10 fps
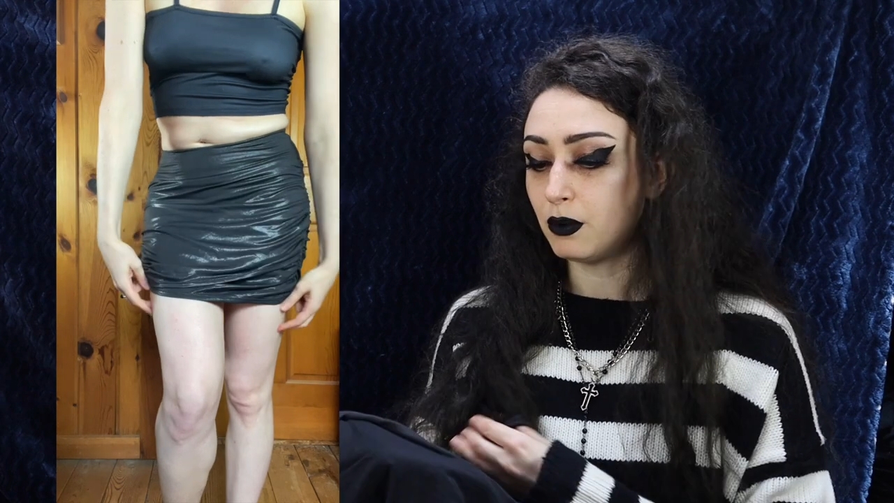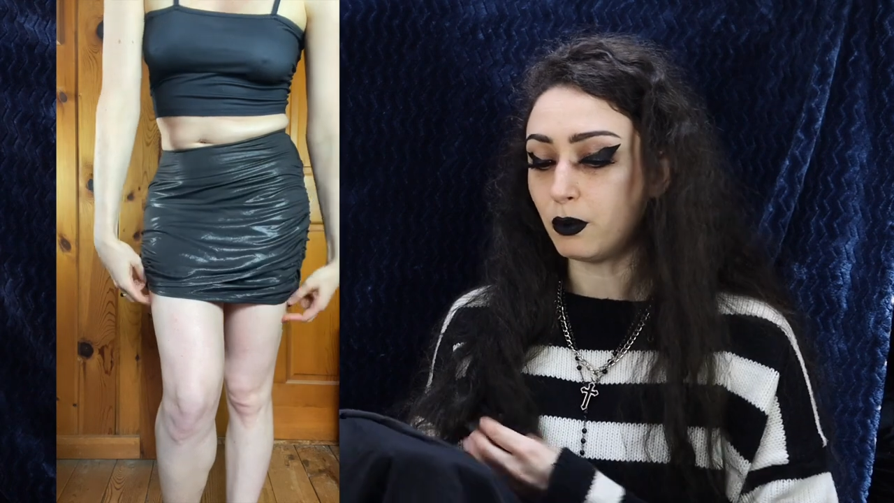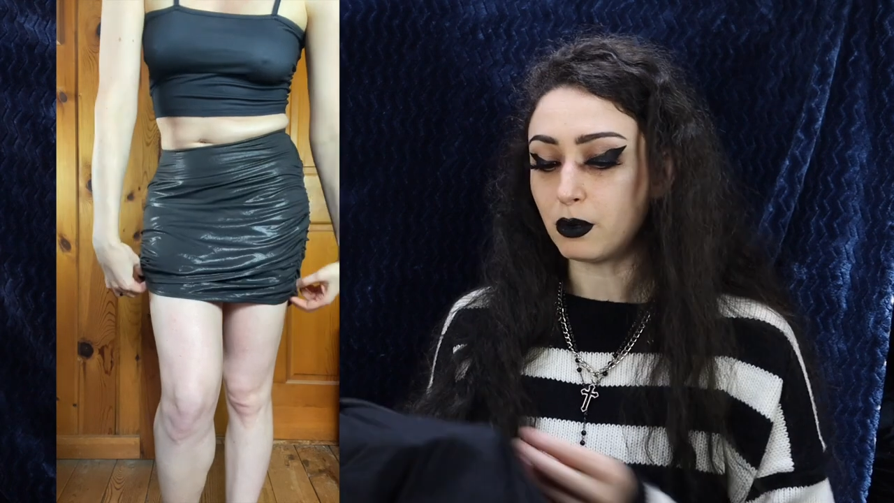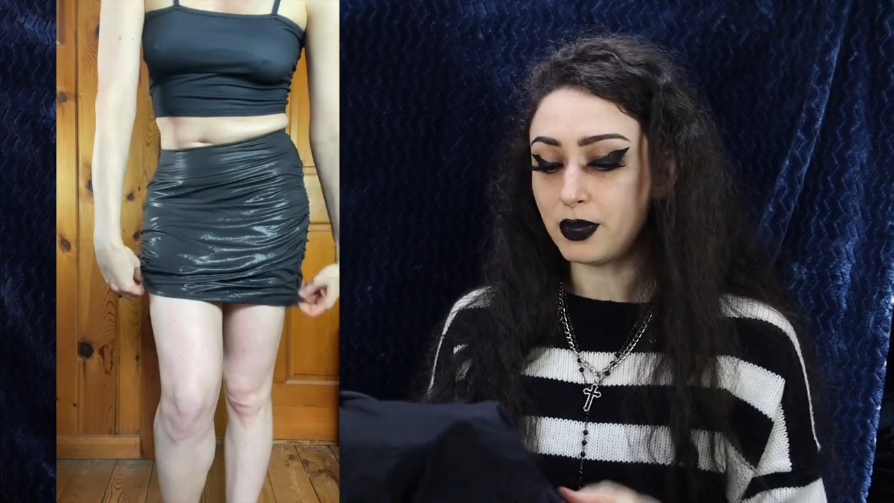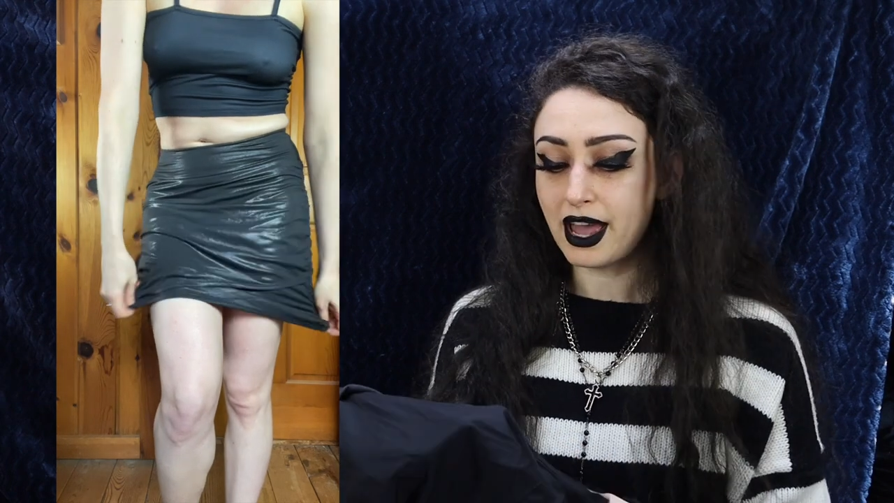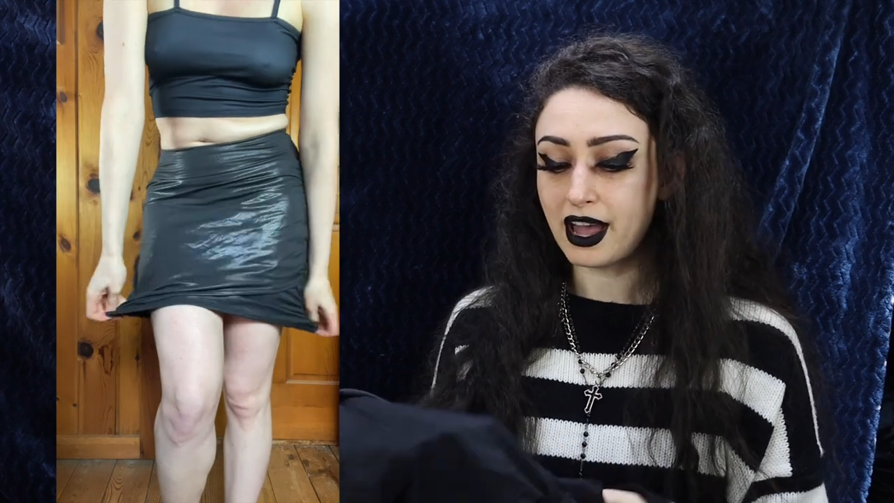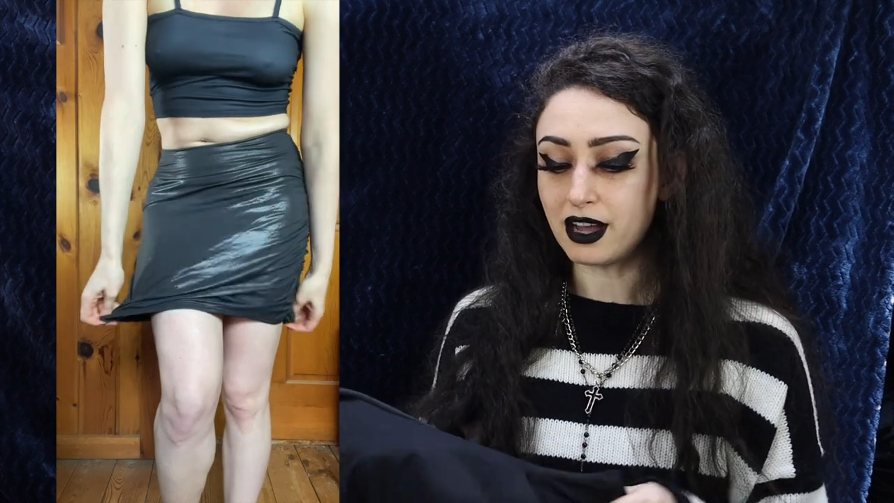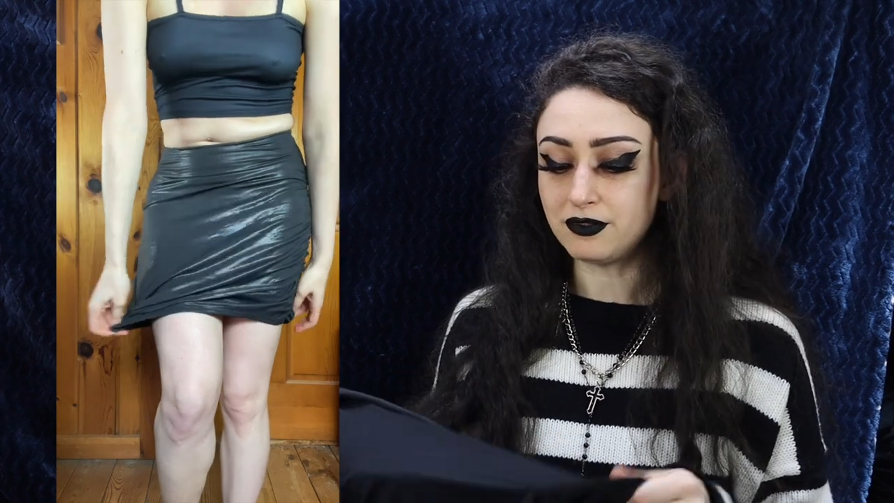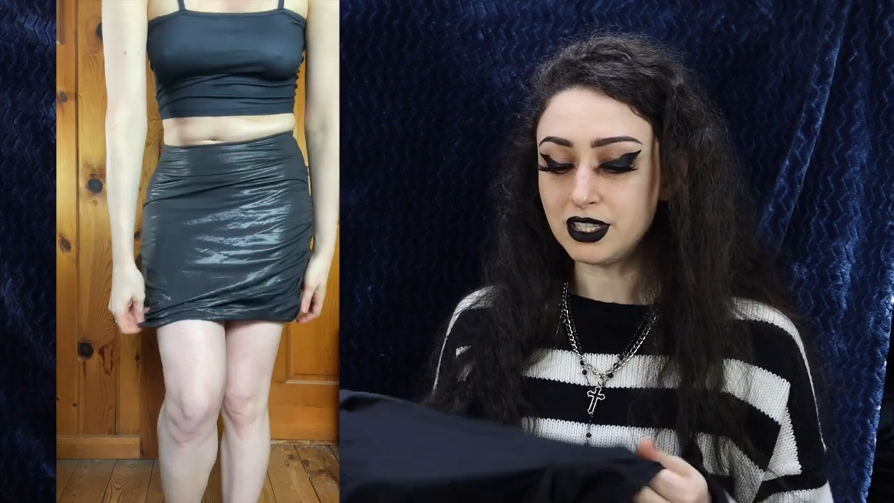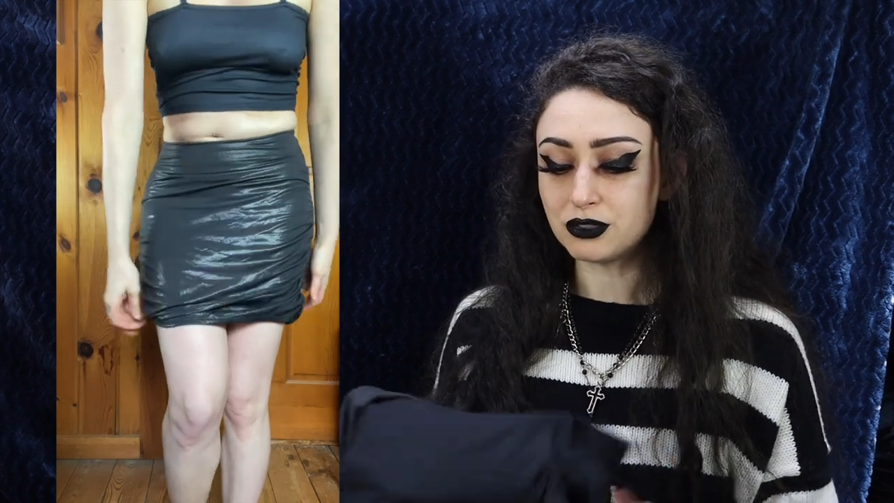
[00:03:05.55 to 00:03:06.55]
where we
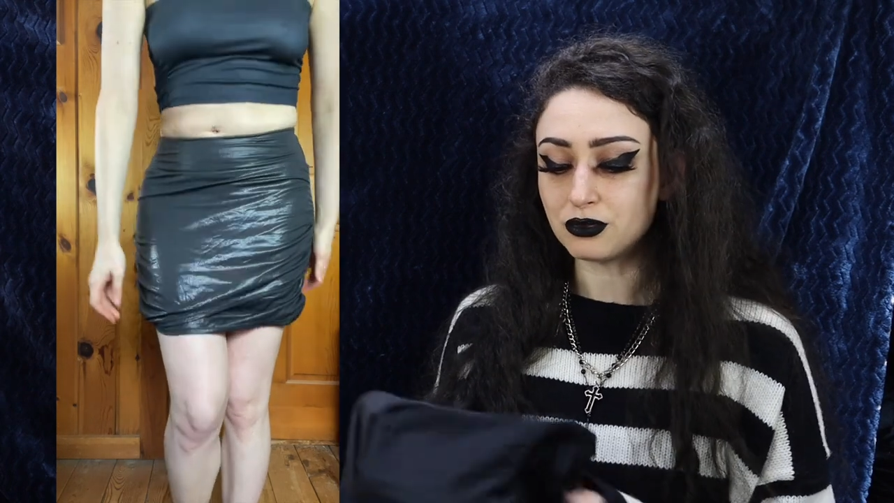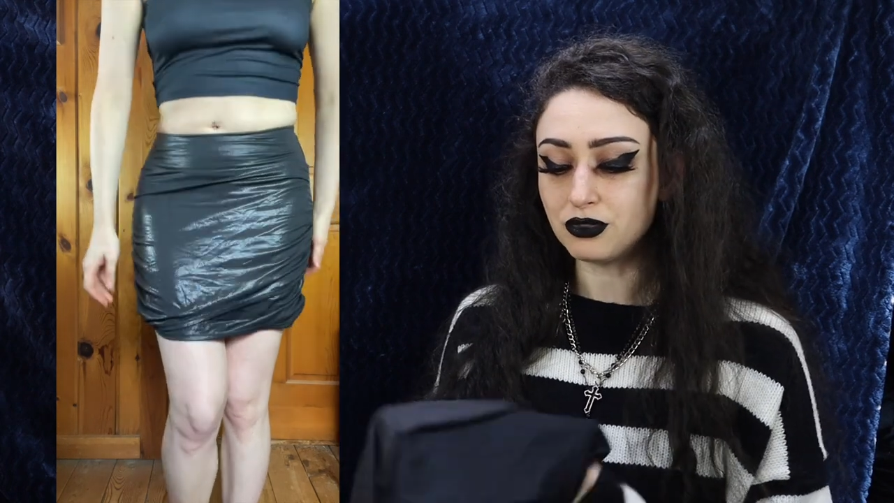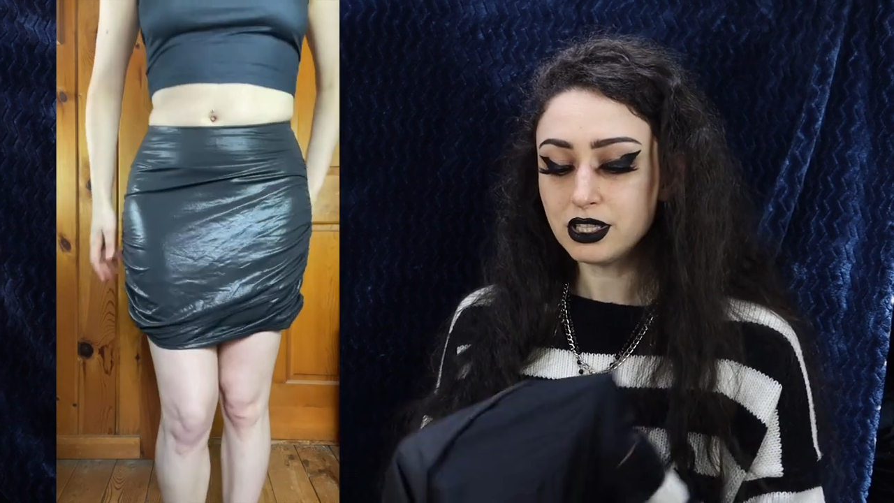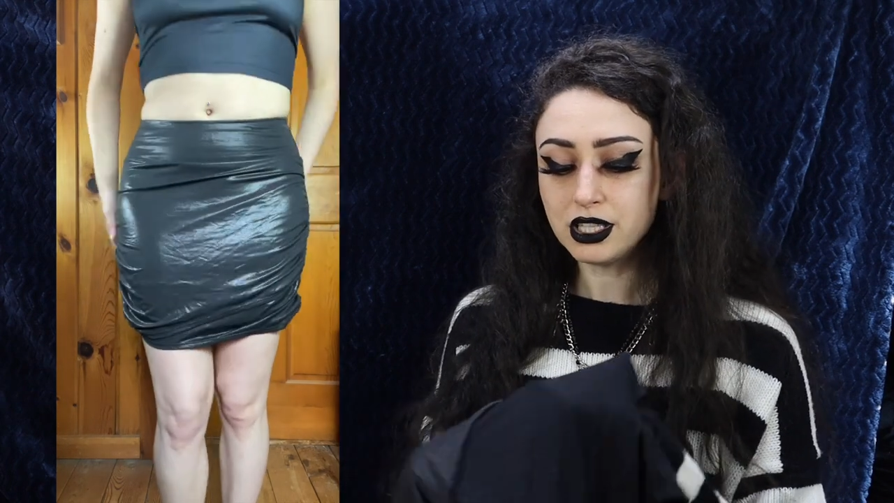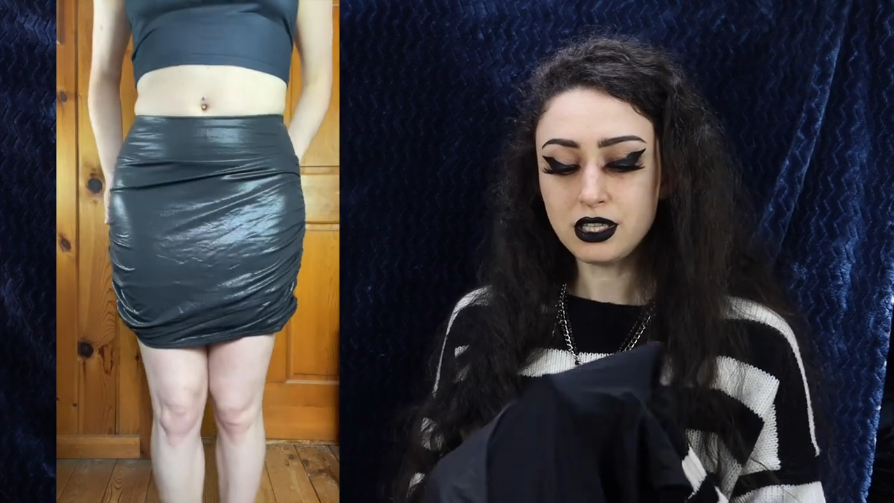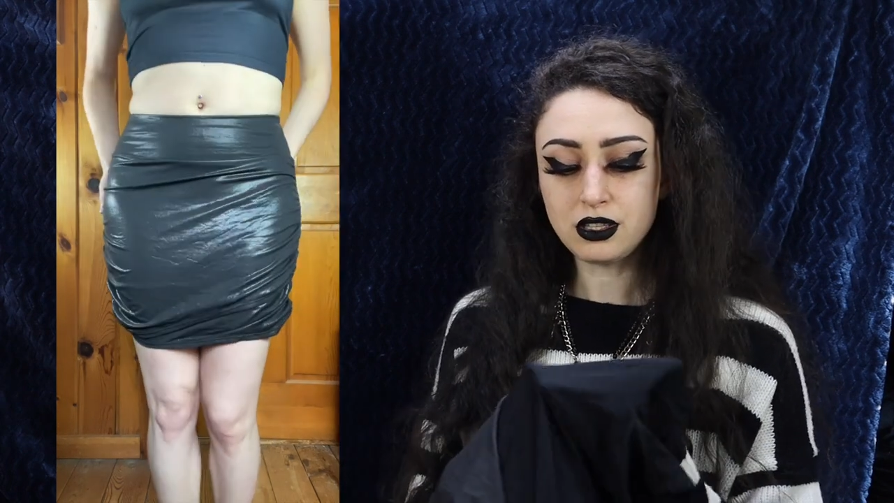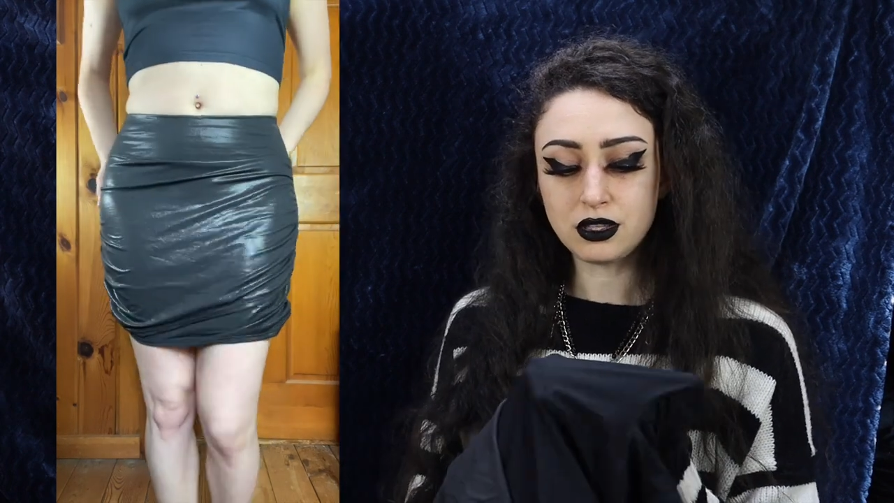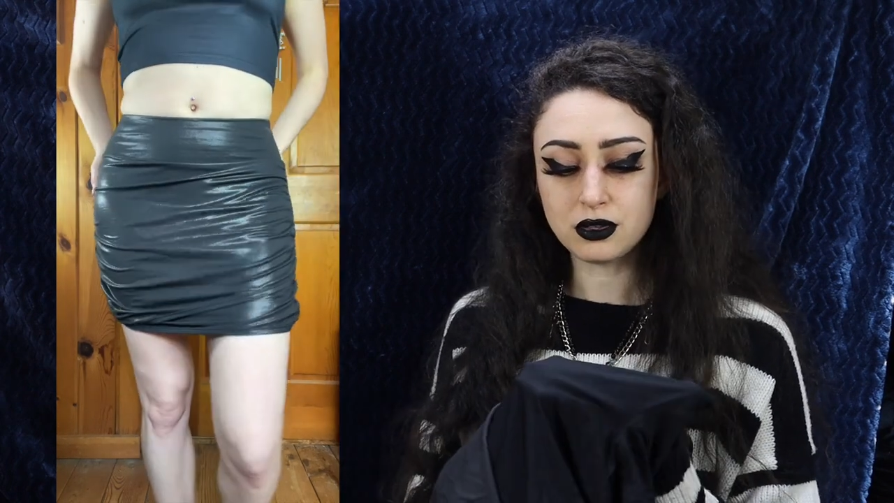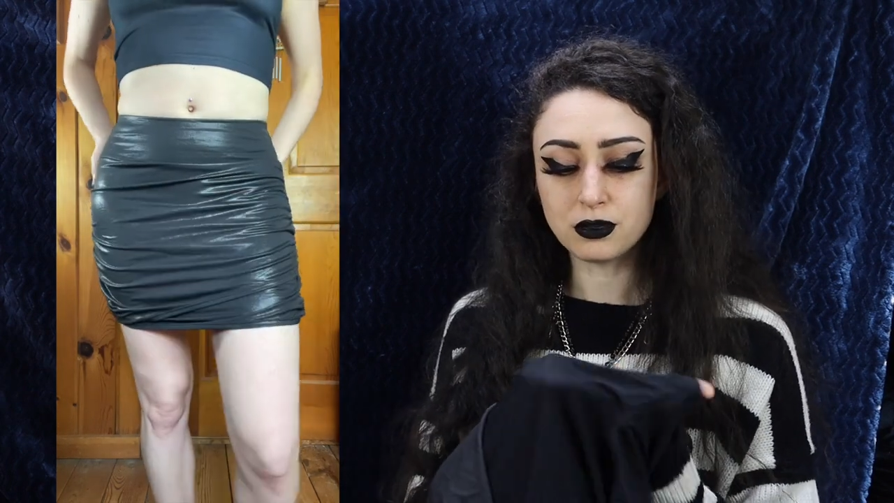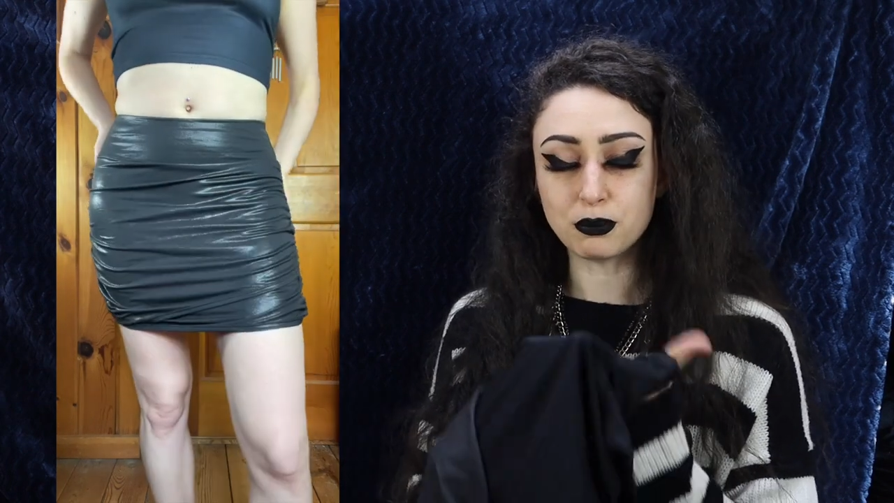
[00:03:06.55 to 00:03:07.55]
have these really
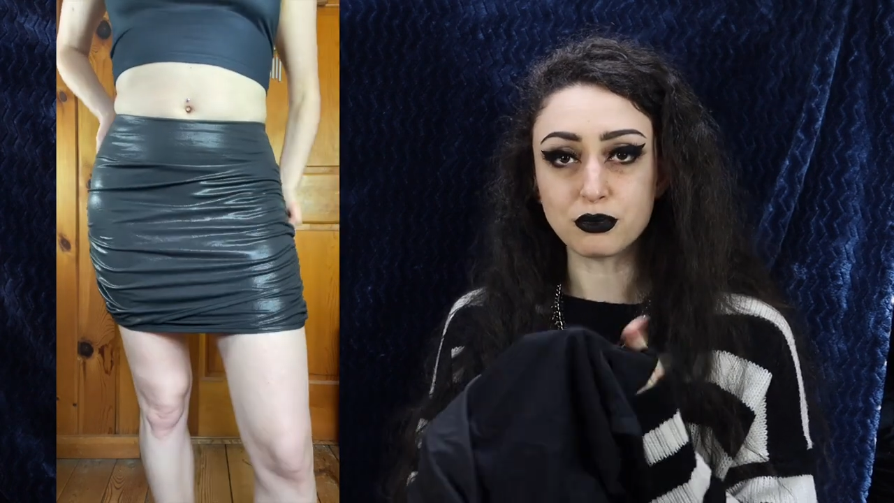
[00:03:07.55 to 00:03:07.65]
cute